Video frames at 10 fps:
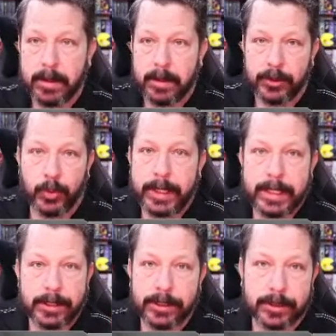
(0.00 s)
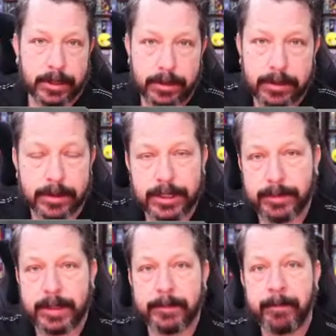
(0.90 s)
20 inches long or
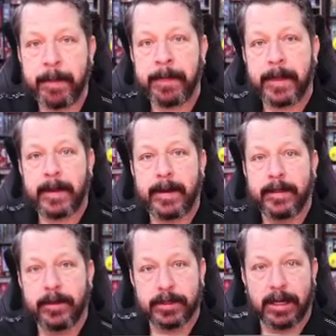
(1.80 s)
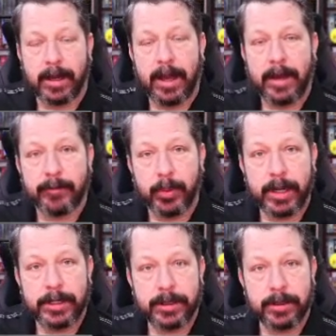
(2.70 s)
something, there's a lot of
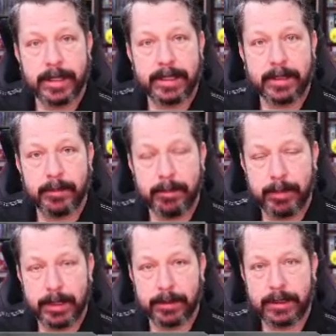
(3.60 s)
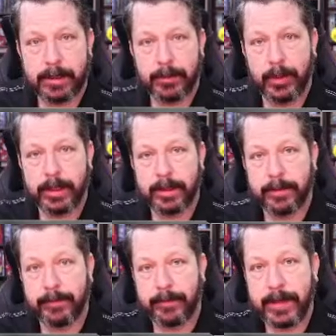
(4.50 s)
pressure that could be built up when the
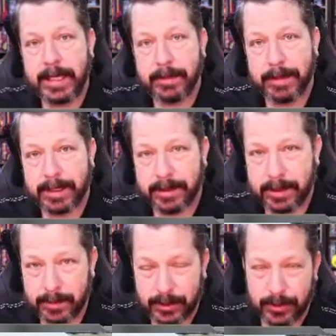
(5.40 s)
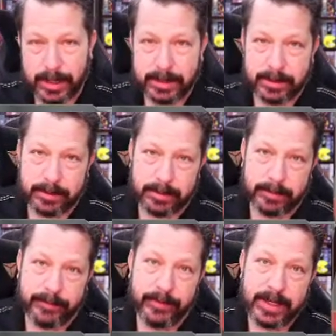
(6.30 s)
feeding mechanisms tries
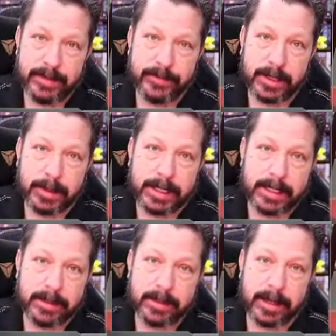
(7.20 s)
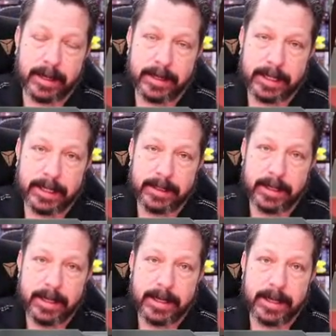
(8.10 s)
to feed filament into the hot end,
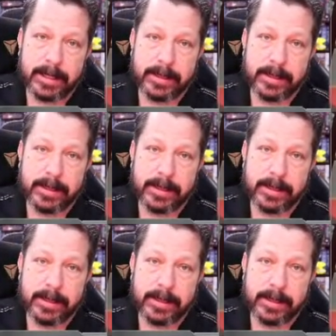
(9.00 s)
and